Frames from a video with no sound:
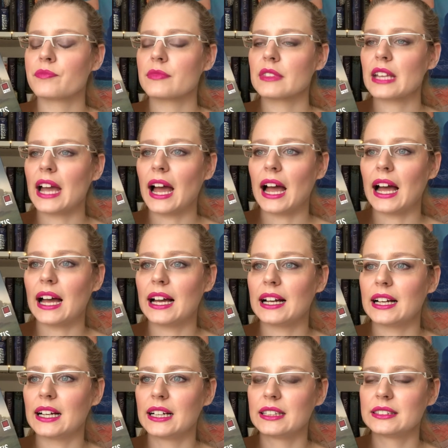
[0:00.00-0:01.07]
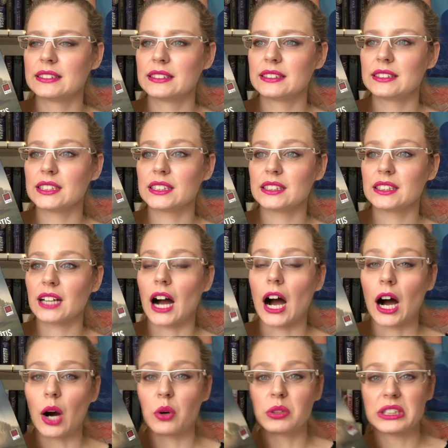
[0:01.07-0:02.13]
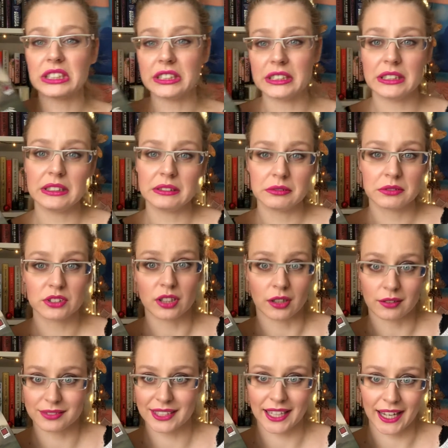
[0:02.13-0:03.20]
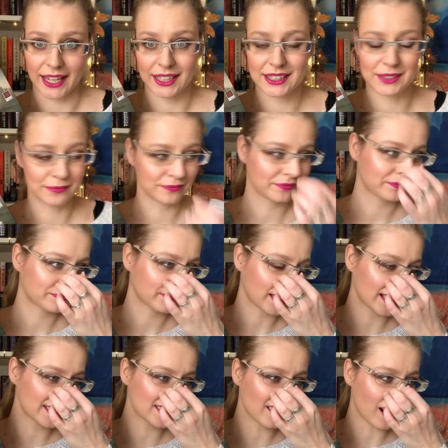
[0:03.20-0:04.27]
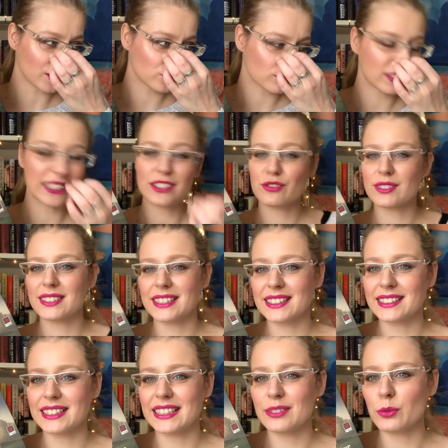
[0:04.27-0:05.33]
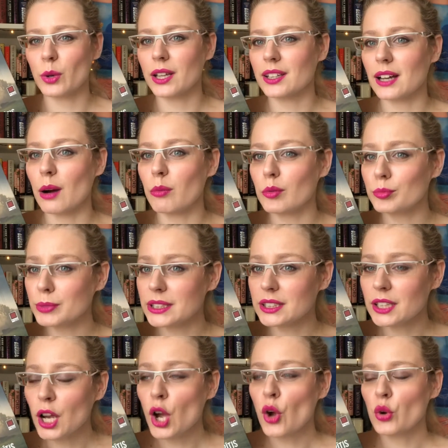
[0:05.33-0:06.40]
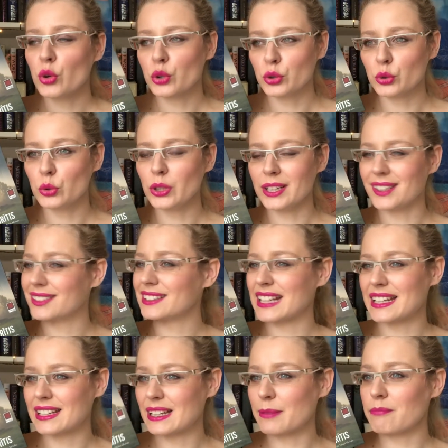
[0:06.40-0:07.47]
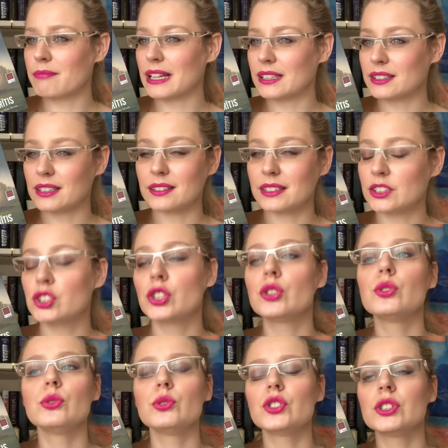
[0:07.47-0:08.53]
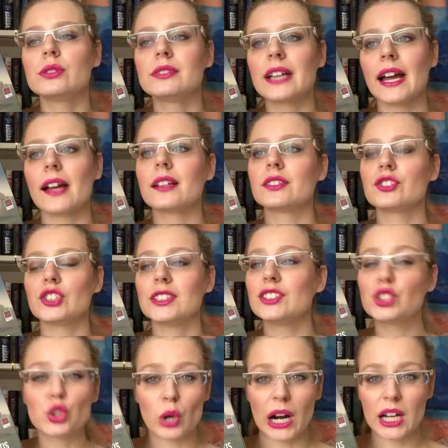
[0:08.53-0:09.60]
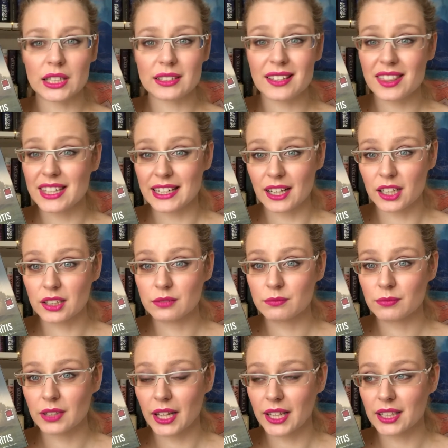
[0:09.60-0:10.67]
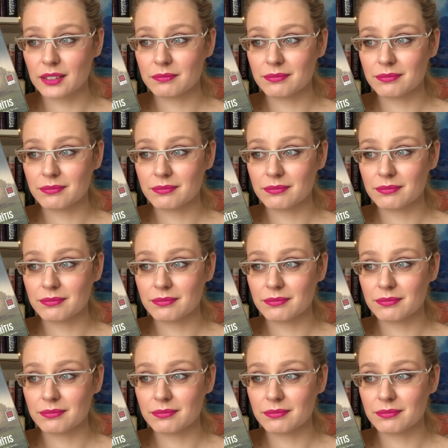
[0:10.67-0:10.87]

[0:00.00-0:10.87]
and how he solves the case. It starts really interestingly with a woman who is in a mental institution and she's drugged there, like,